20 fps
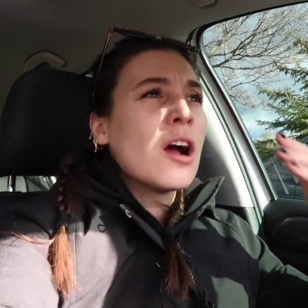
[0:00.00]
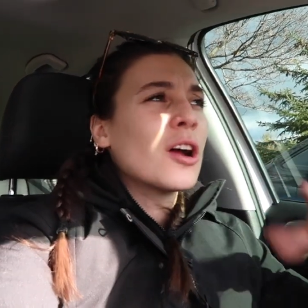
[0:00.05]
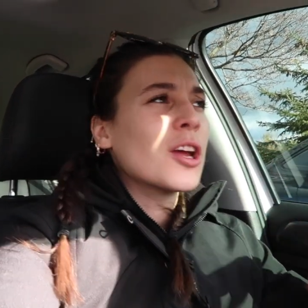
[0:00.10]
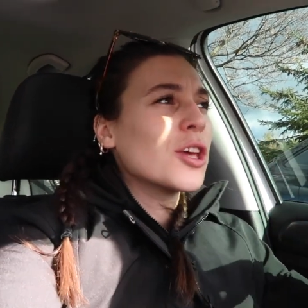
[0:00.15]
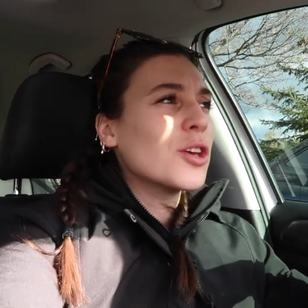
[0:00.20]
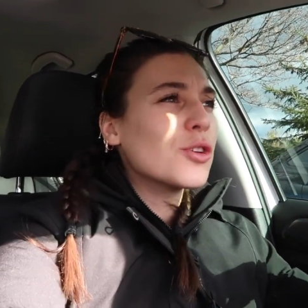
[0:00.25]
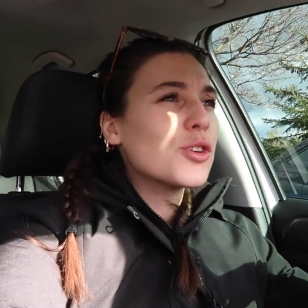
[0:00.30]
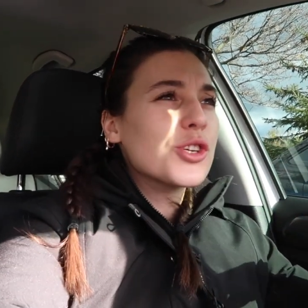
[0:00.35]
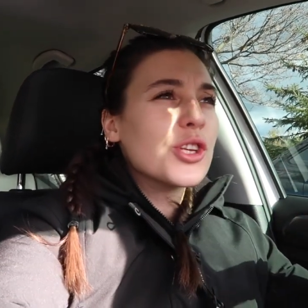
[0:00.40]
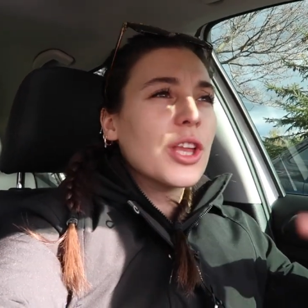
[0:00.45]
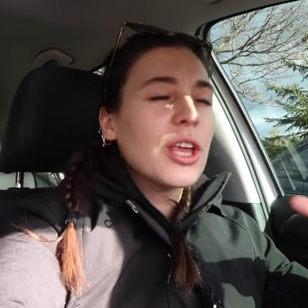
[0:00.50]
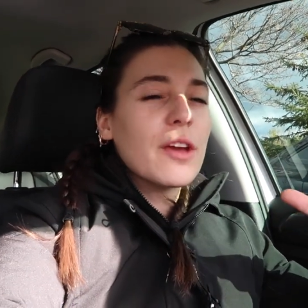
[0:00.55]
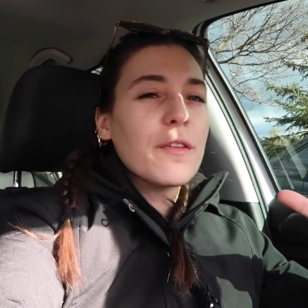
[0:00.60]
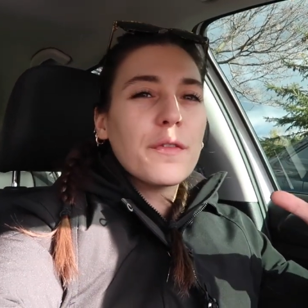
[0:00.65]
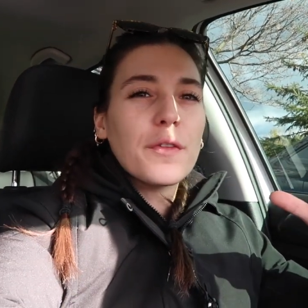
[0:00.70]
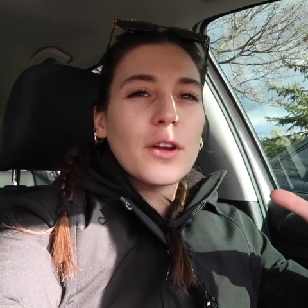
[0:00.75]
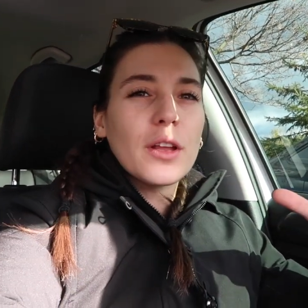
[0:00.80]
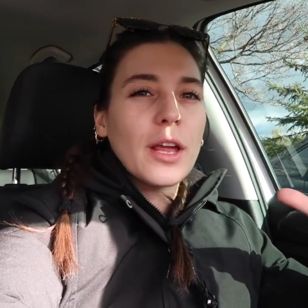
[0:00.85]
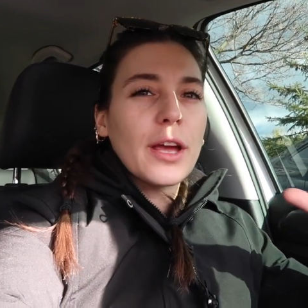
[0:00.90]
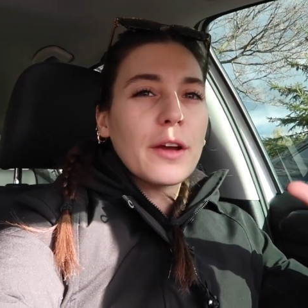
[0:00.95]
usually
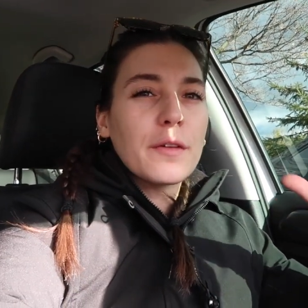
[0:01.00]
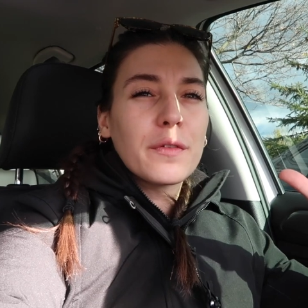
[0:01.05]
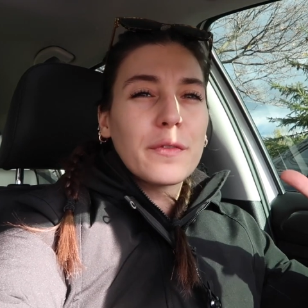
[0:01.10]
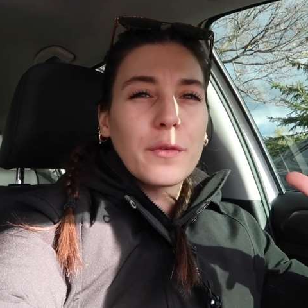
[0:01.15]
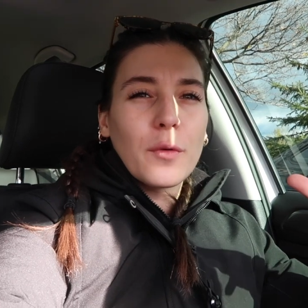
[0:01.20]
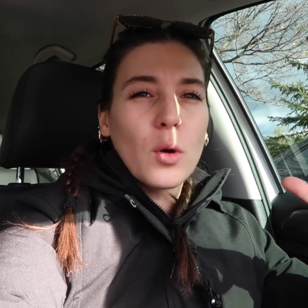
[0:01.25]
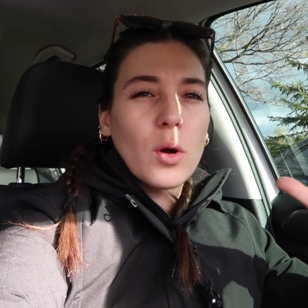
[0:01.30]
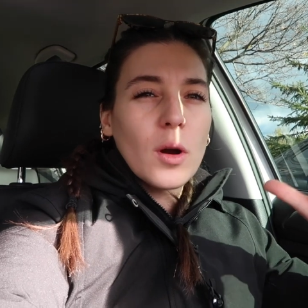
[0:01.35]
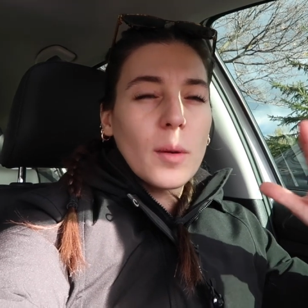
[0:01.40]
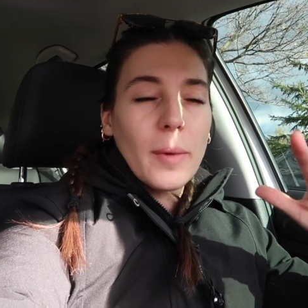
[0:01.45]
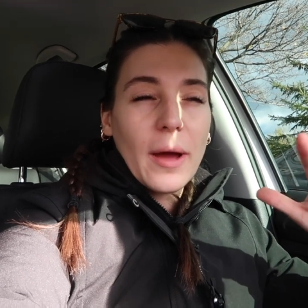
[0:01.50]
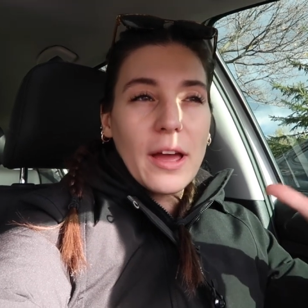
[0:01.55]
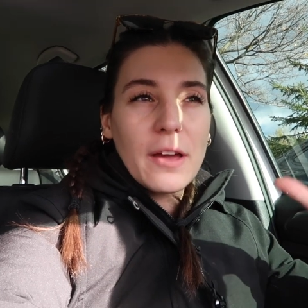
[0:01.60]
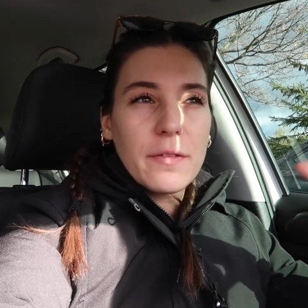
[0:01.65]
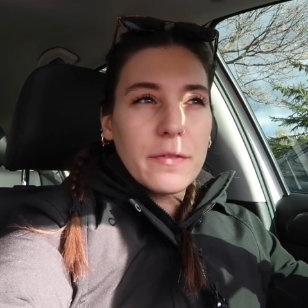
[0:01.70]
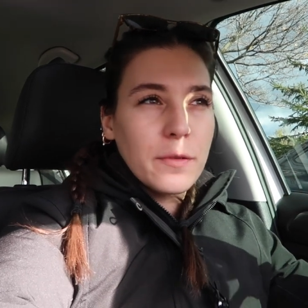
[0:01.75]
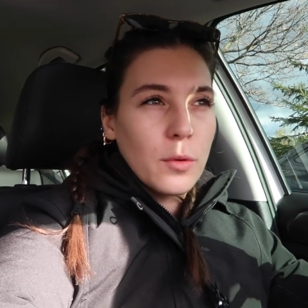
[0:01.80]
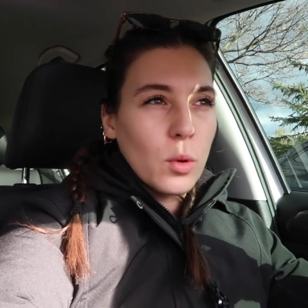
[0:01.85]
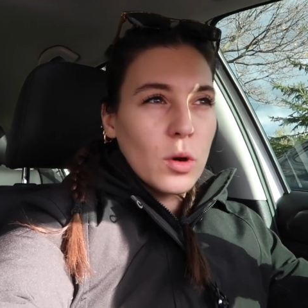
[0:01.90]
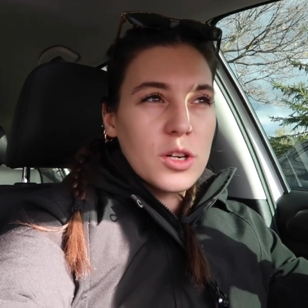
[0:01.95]
for like
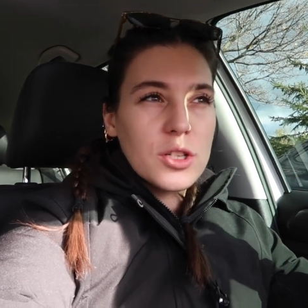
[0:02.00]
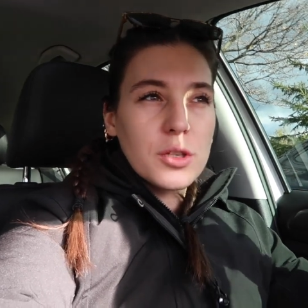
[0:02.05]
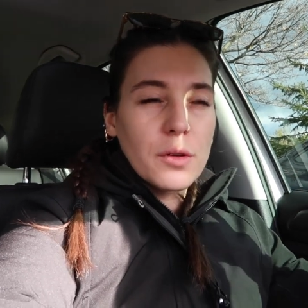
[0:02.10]
4x4,